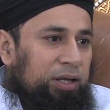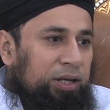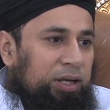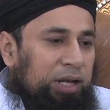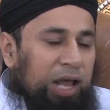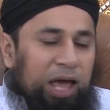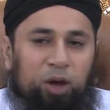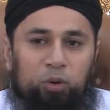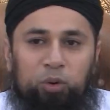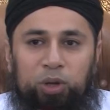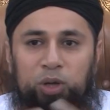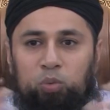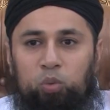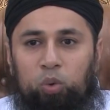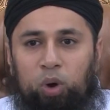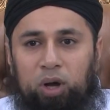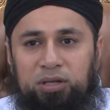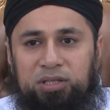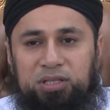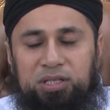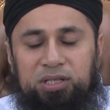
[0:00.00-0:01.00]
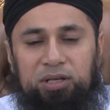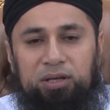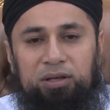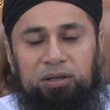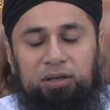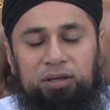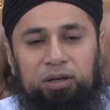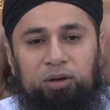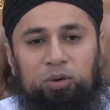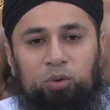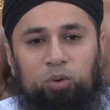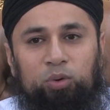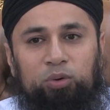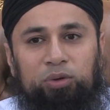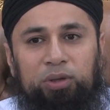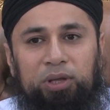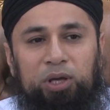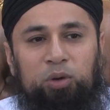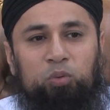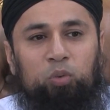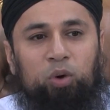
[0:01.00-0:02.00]
Now, it
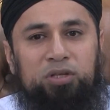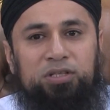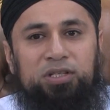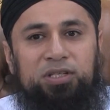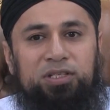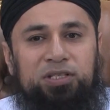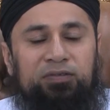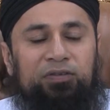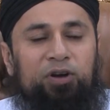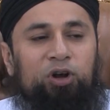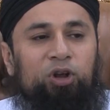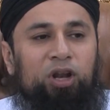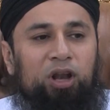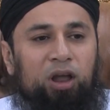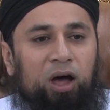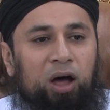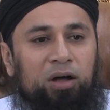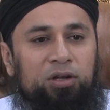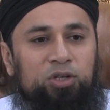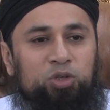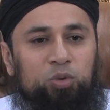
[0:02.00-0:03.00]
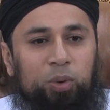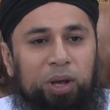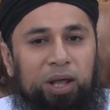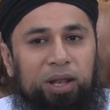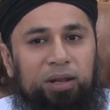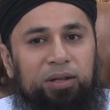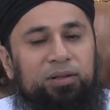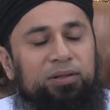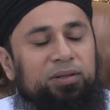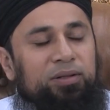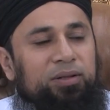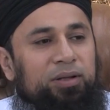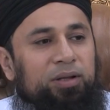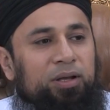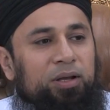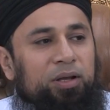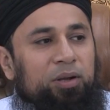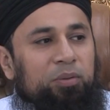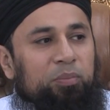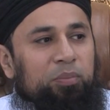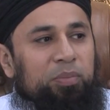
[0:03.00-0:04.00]
wasn't a very large well,
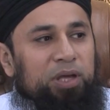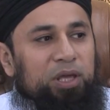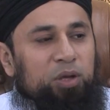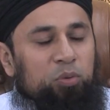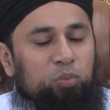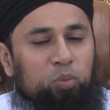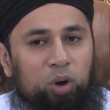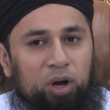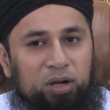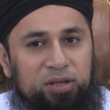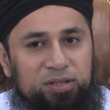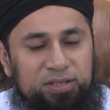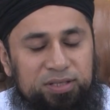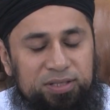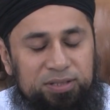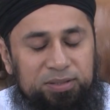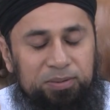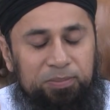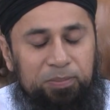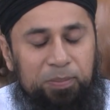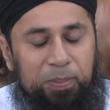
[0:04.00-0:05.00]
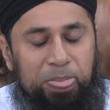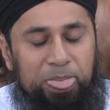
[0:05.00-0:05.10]
but it wasn't